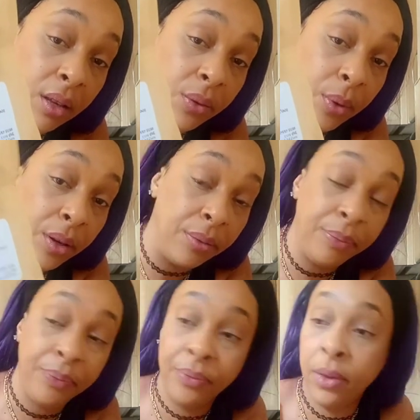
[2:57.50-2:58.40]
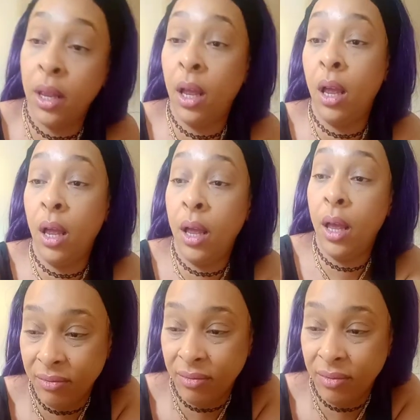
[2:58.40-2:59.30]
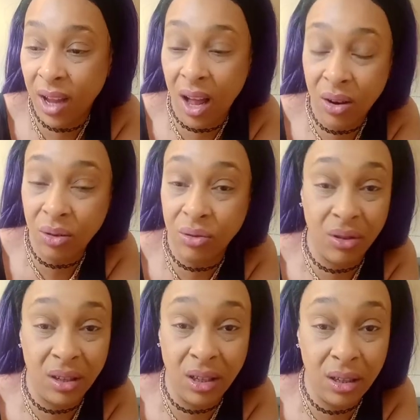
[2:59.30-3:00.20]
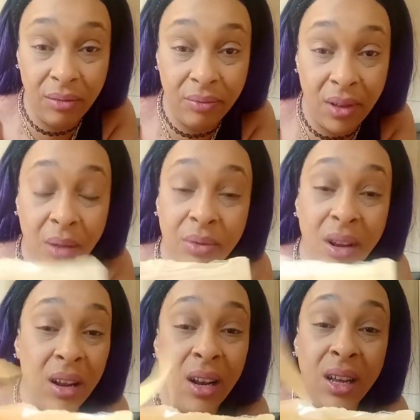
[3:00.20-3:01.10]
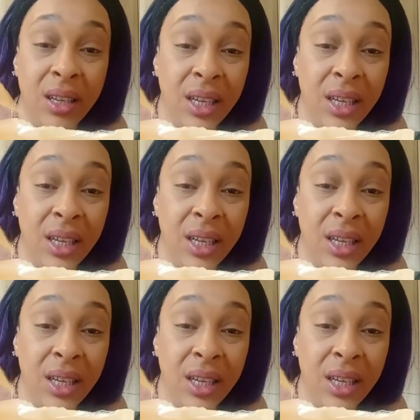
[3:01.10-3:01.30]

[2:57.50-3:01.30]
one. I don't trust it. I'm not gonna lie to